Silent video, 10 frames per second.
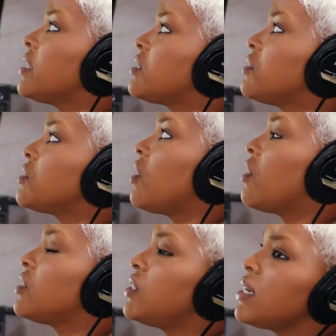that listeners
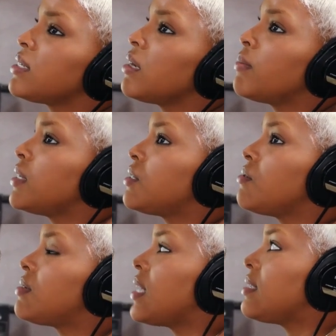are just a bit
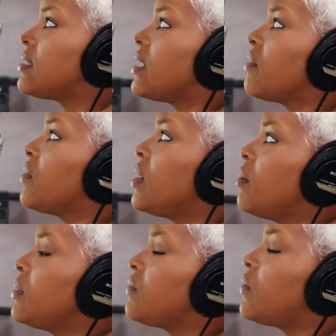too sensitive.
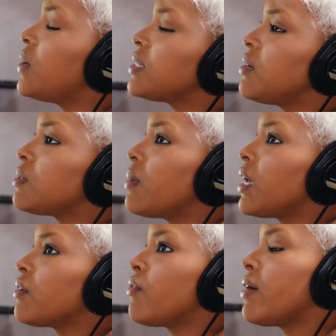But of course, he was
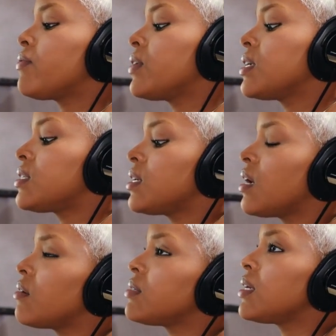making reference, you
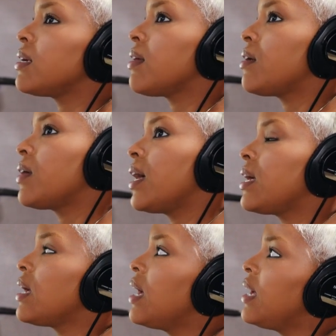know, saying that,
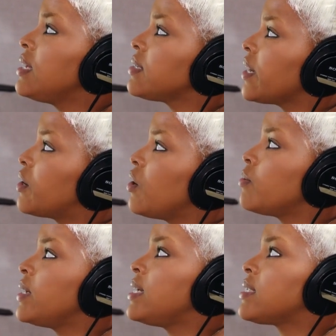okay, he's like
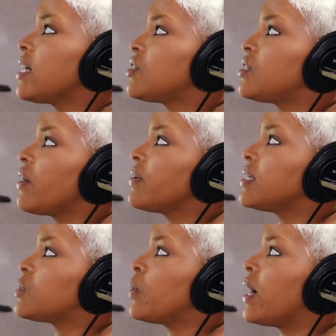Kobe, he's
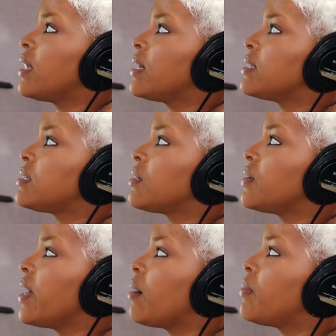legendary as well. And so,
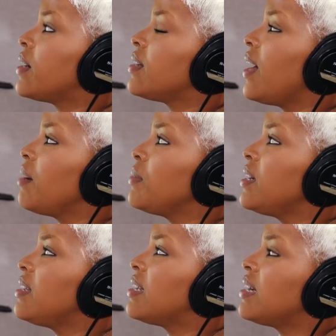yeah, but I
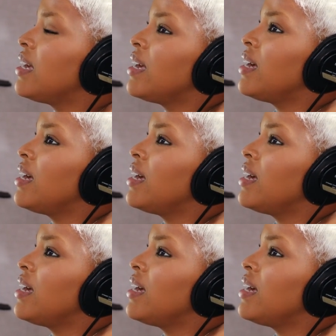mean,